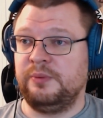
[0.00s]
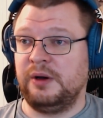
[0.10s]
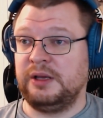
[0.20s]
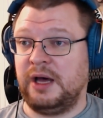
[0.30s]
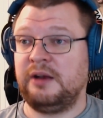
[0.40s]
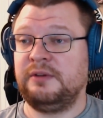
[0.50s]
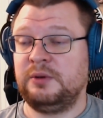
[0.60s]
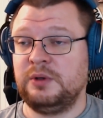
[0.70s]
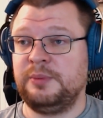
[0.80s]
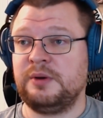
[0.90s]
a lot of it
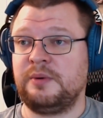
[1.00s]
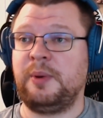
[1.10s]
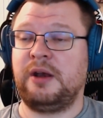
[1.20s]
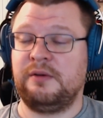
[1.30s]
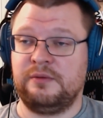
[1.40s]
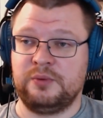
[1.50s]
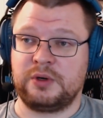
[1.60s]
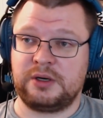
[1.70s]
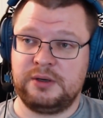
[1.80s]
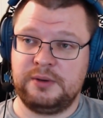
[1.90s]
will be repetitive
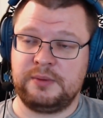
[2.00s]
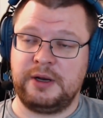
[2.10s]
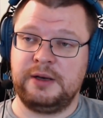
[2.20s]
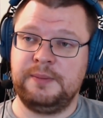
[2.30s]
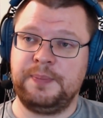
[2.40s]
work, right?